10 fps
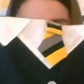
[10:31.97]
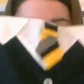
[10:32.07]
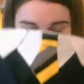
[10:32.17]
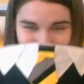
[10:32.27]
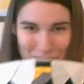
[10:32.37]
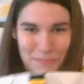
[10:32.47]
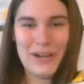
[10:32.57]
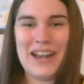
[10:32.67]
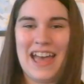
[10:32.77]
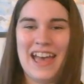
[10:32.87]
So if you put
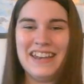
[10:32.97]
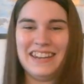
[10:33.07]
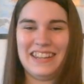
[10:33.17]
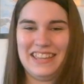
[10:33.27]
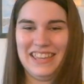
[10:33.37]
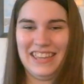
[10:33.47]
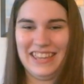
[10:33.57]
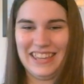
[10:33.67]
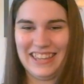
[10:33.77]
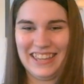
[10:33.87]
it on,
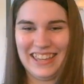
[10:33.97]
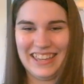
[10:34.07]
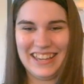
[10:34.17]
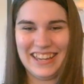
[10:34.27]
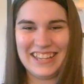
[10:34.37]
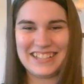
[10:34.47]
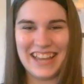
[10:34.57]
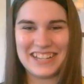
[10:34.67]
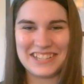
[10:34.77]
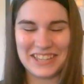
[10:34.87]
it's
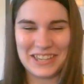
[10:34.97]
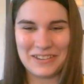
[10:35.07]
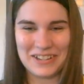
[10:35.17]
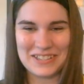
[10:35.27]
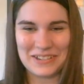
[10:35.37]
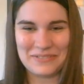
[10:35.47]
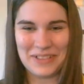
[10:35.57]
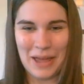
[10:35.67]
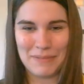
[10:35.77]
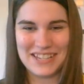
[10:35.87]
got just the cutest little
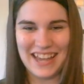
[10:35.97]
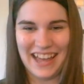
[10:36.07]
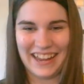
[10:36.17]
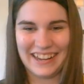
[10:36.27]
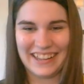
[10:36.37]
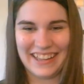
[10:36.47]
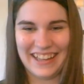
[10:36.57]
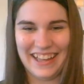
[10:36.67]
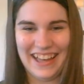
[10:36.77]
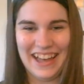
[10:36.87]
flappy tie.
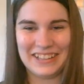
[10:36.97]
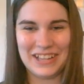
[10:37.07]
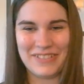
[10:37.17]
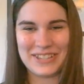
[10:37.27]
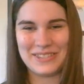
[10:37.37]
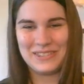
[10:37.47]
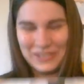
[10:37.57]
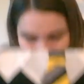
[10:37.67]
I love it so